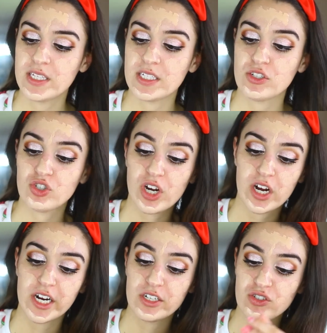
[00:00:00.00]
this is
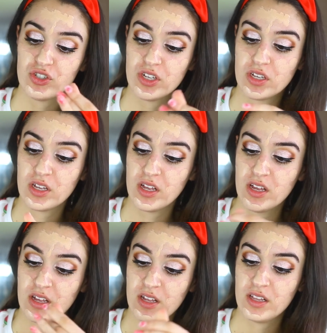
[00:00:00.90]
charged.
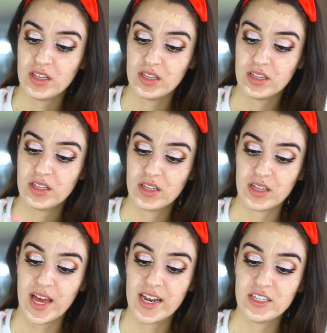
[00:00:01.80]

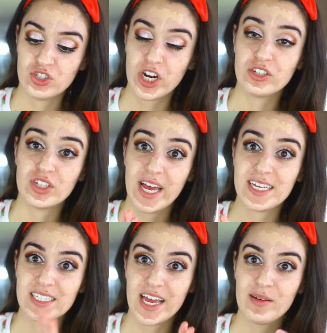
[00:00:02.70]
I didn't charge it
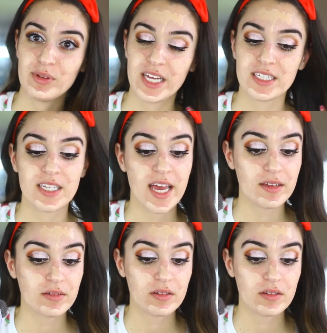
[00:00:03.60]
last night, but let's see.